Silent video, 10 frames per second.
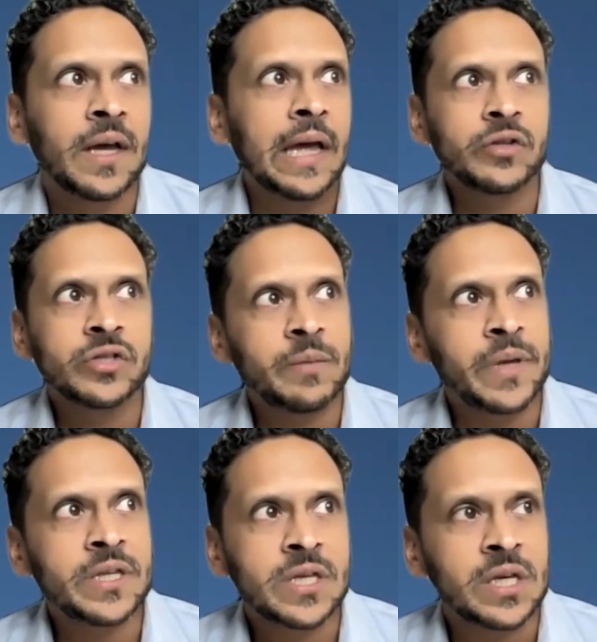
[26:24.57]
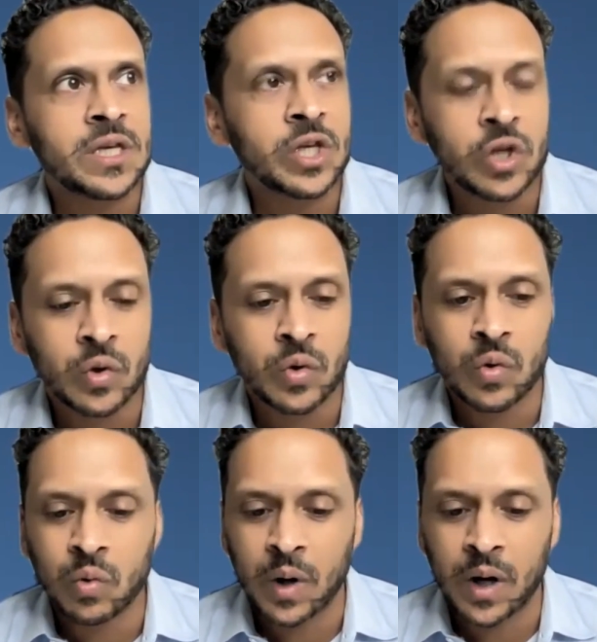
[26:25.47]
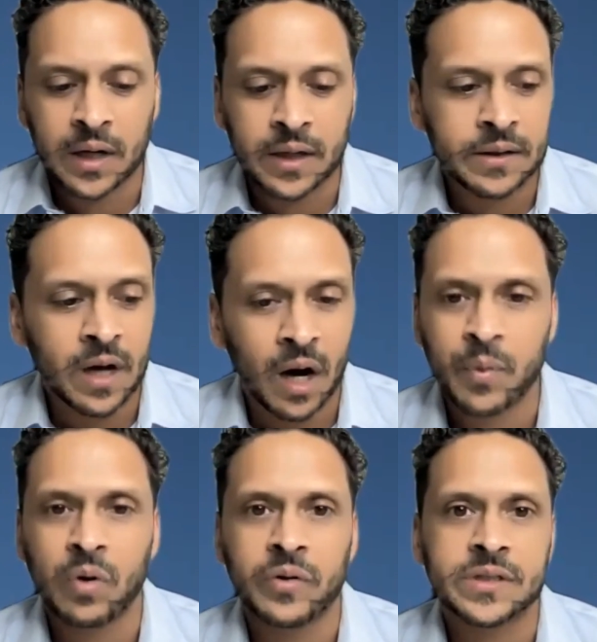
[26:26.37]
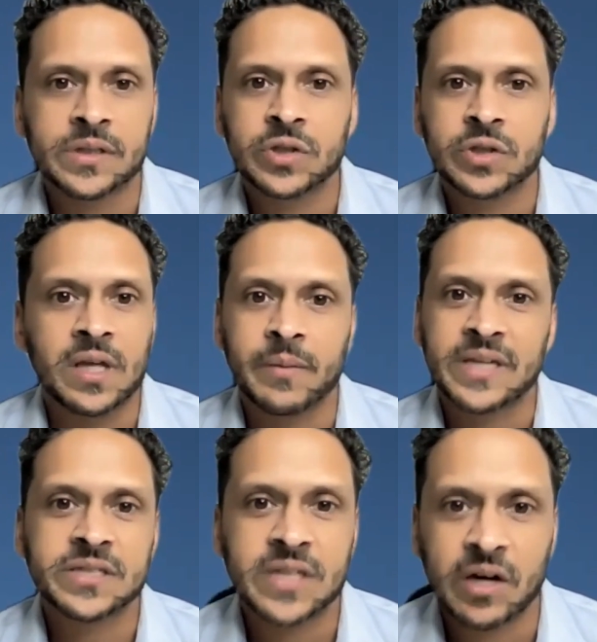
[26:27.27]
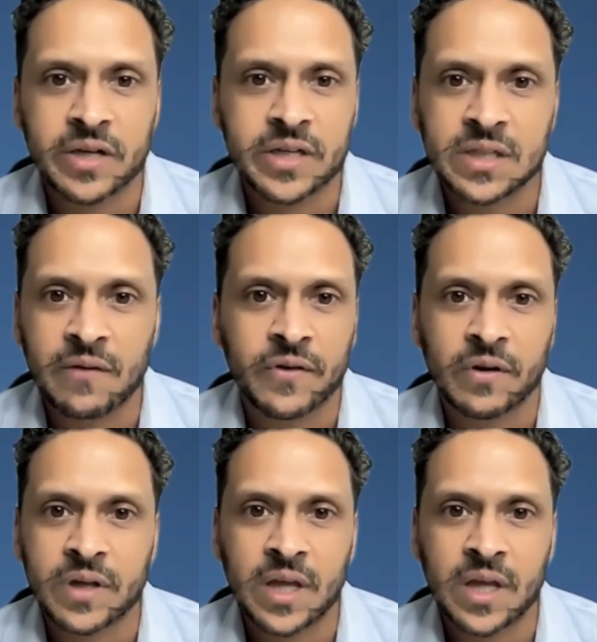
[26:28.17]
LGBTQ couple that's thinking about surrogacy for their